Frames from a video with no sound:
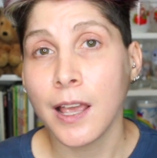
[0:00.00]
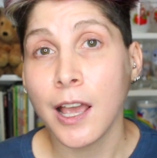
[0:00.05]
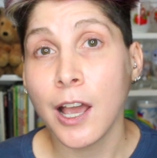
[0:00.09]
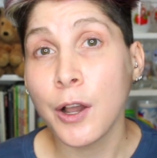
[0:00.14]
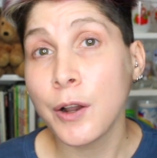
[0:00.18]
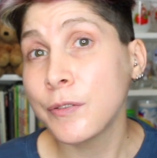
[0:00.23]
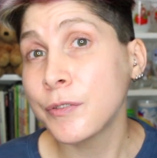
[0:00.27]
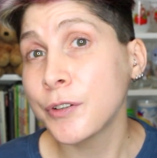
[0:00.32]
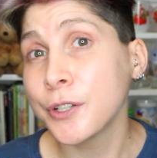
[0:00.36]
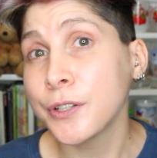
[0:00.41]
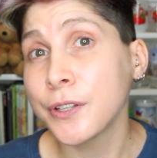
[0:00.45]

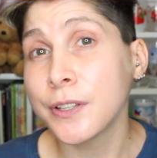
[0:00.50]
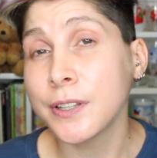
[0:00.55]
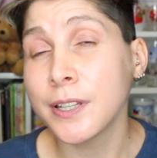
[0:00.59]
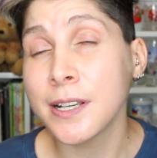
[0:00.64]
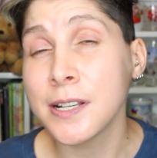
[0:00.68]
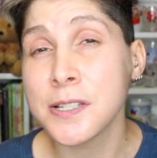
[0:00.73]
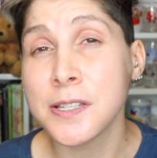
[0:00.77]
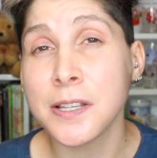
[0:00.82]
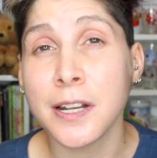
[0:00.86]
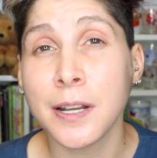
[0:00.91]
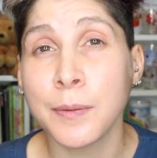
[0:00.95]
However, the
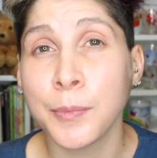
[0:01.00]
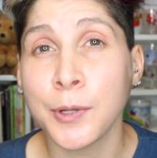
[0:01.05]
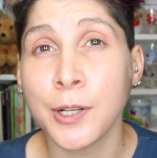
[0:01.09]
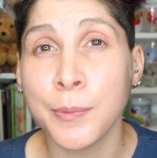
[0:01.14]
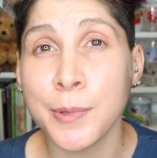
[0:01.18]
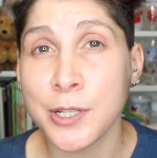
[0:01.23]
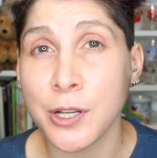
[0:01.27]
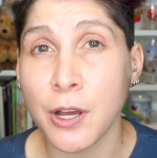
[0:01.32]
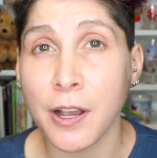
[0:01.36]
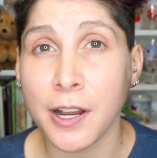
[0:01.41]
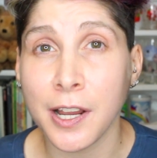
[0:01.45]
things that I'm going to
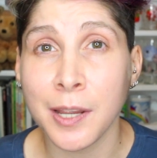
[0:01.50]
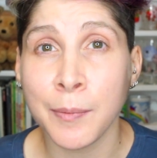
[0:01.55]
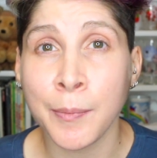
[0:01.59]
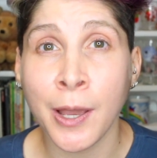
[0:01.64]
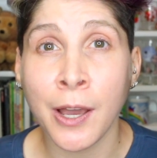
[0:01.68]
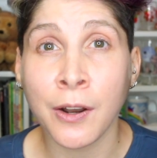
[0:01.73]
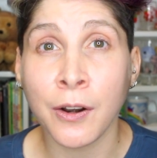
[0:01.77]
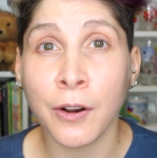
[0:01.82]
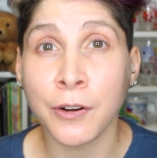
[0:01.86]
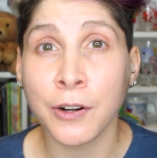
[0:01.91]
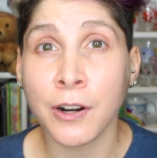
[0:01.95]
be talking
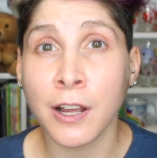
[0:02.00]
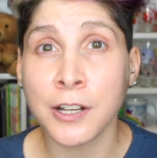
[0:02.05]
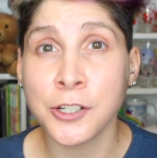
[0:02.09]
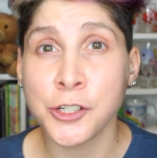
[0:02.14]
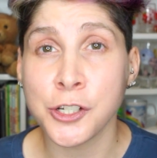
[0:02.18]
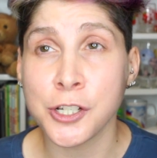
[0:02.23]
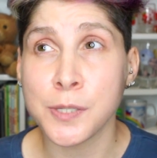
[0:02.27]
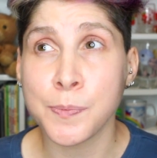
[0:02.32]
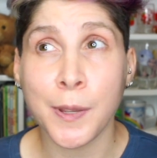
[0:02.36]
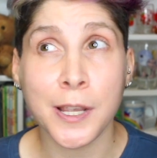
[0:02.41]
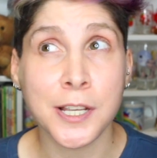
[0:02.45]
about are not
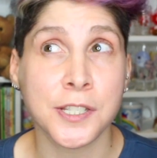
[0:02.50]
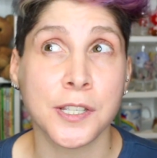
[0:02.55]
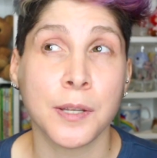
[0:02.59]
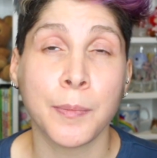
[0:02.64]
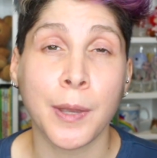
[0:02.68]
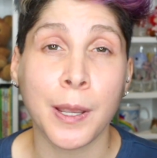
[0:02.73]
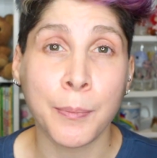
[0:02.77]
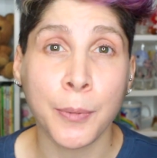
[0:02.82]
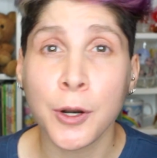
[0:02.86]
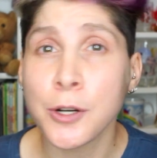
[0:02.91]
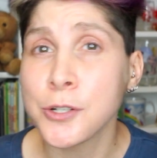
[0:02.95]
just based on
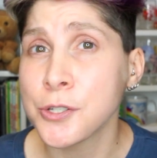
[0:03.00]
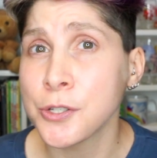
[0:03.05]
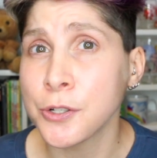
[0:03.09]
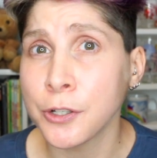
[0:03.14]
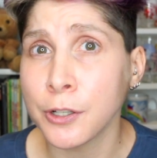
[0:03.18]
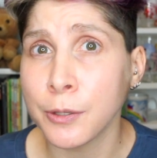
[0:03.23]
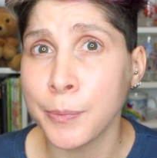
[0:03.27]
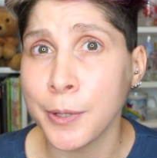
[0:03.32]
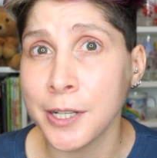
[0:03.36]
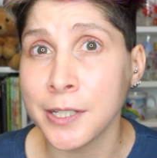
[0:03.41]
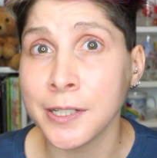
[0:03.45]
my
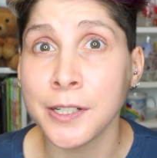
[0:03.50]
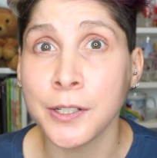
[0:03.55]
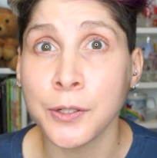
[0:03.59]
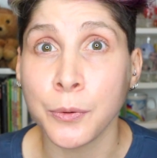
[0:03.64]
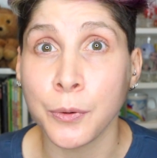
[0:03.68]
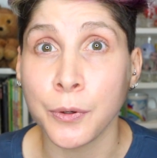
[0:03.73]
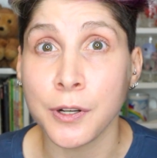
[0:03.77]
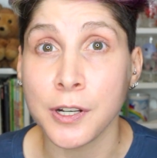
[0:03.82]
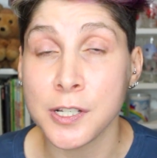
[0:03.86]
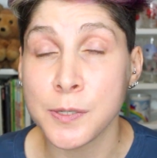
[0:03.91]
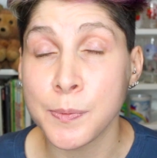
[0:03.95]
personal opinion
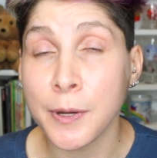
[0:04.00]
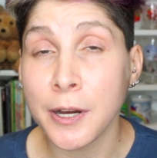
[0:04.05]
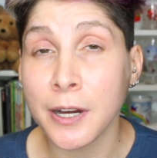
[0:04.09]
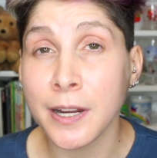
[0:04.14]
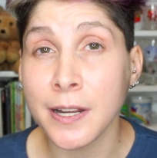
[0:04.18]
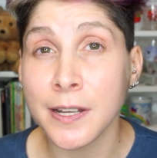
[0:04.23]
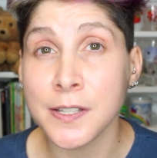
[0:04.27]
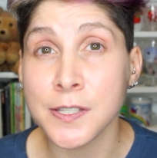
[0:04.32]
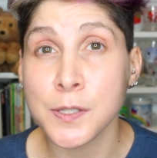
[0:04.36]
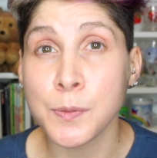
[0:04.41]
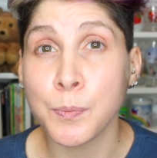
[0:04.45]
or
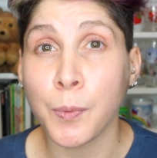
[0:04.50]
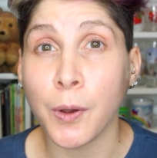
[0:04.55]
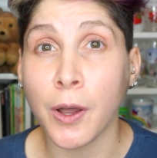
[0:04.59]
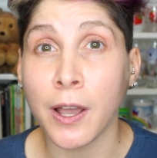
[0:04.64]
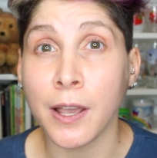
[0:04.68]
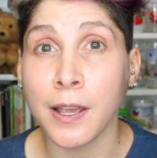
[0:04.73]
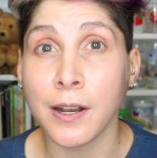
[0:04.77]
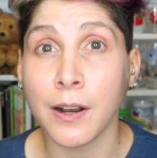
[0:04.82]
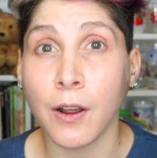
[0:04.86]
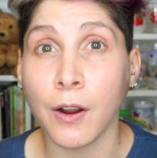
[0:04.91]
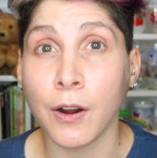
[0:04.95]
experience,
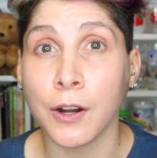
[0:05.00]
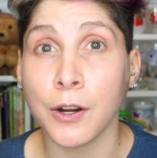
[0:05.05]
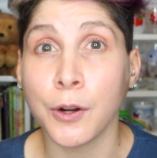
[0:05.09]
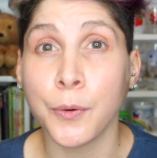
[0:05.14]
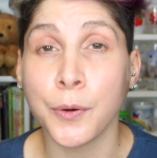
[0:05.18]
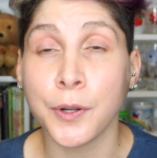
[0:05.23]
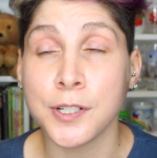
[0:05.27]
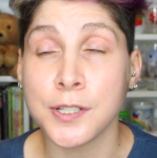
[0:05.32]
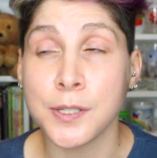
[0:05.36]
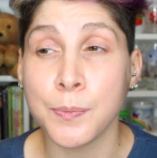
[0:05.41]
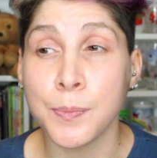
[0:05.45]
but are
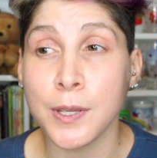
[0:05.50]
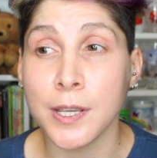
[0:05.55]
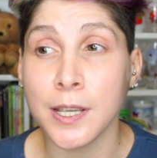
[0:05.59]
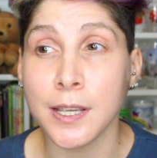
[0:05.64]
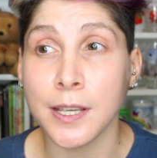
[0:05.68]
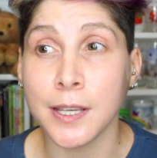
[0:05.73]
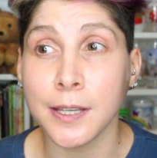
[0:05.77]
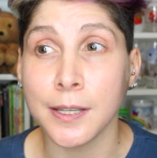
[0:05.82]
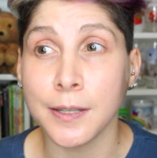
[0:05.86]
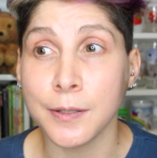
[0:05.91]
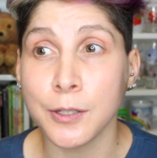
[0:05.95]
going to
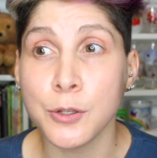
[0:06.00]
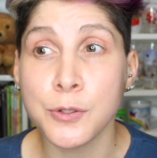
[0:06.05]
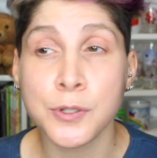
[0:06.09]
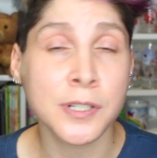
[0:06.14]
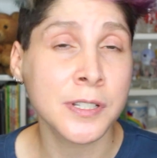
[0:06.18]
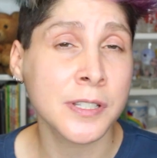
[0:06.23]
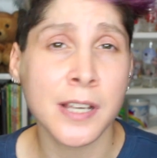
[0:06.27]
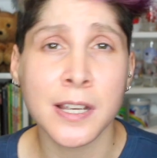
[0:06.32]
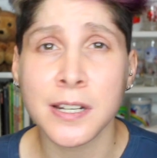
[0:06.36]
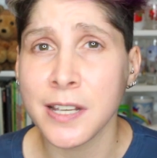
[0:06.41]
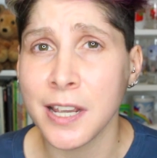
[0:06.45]
be
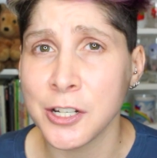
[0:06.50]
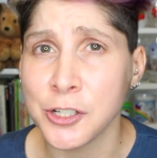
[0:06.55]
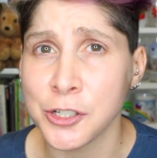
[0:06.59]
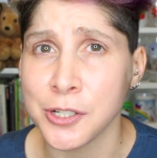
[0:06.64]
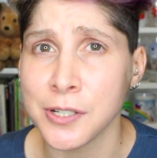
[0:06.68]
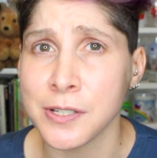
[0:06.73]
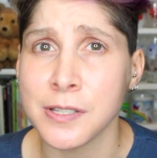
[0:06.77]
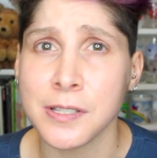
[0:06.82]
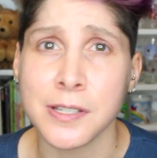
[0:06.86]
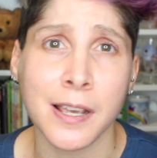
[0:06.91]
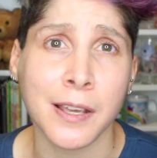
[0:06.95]
using
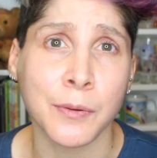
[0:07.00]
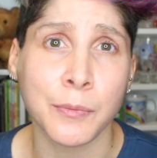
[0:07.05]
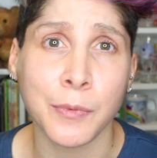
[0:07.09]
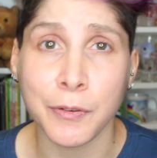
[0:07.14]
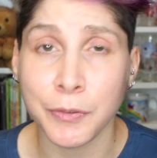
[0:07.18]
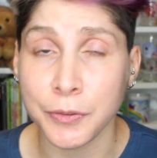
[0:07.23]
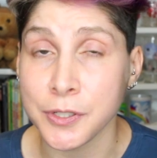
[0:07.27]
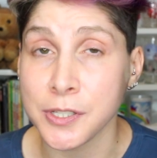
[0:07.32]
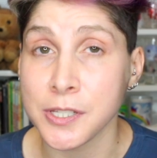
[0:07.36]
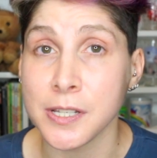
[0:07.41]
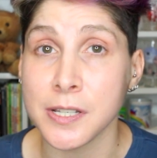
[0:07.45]
citations and
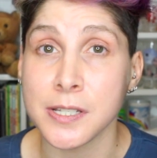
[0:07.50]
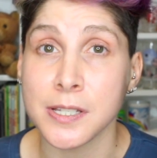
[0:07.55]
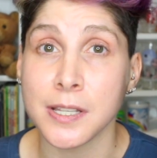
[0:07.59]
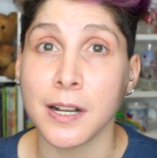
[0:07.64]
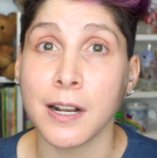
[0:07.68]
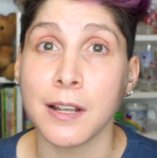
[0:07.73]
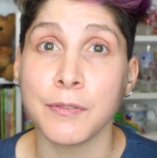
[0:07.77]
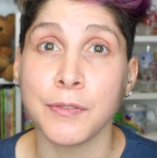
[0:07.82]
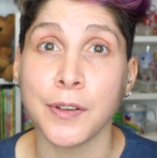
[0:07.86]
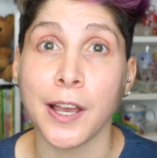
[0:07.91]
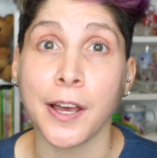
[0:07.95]
references
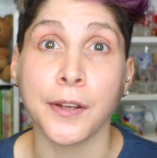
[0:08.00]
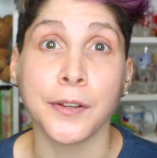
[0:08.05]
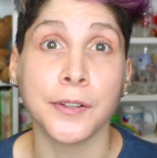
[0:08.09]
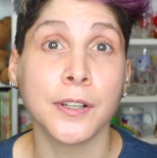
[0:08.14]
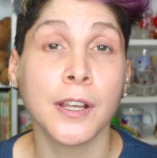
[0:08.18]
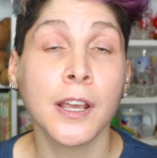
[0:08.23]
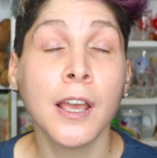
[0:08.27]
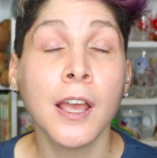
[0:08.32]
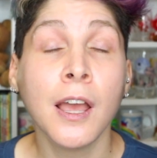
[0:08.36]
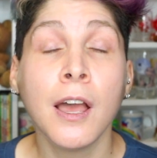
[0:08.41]
that I found